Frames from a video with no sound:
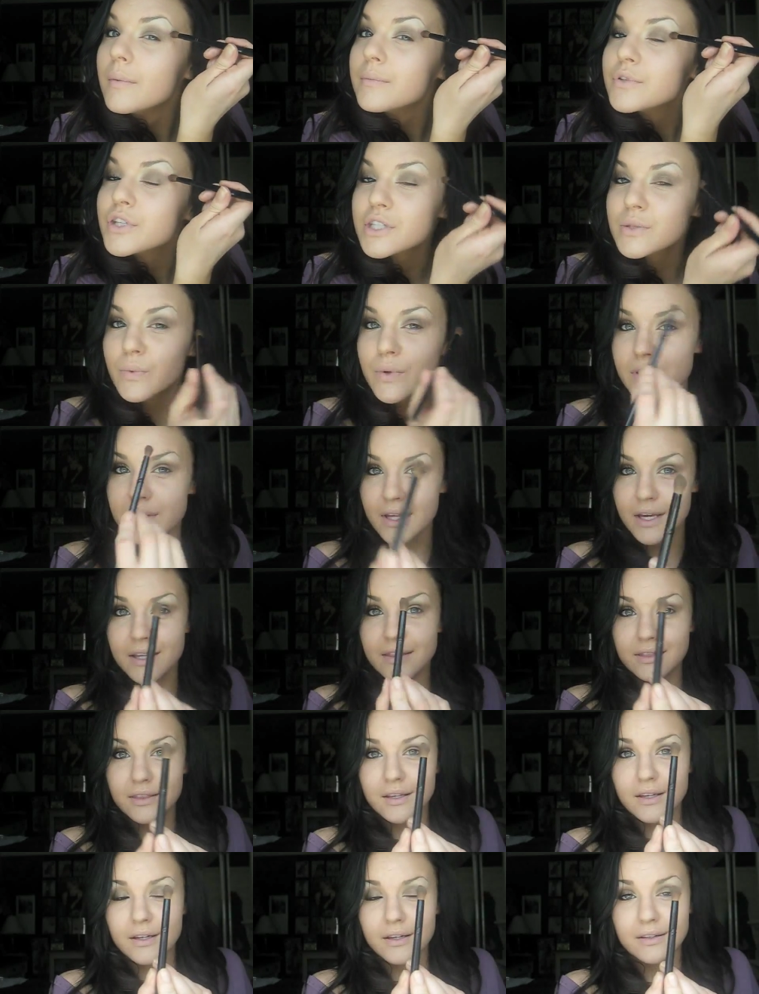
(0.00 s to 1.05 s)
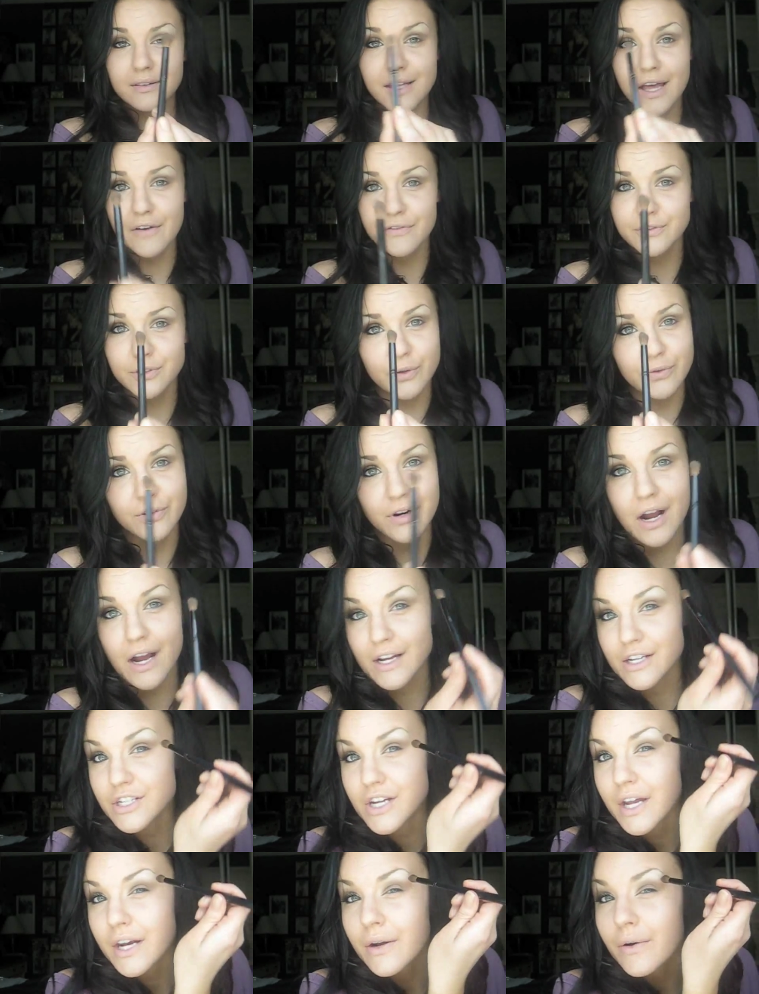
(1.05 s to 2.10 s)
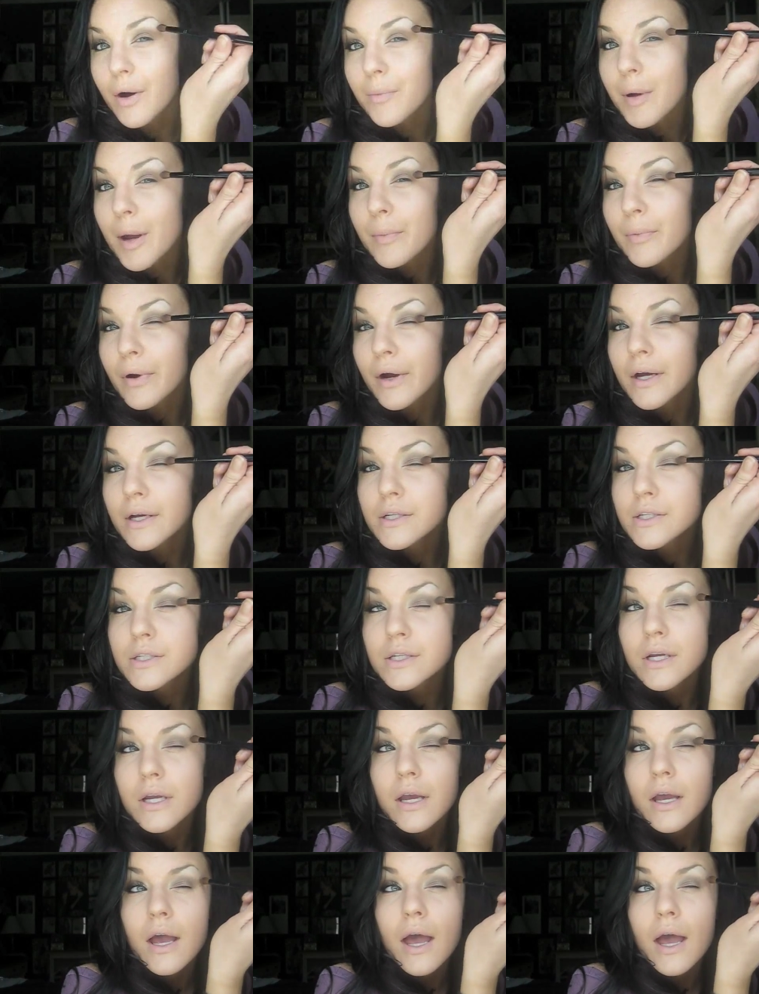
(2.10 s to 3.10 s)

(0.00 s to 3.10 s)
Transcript: just with like the leftover eyeshadow on my brush.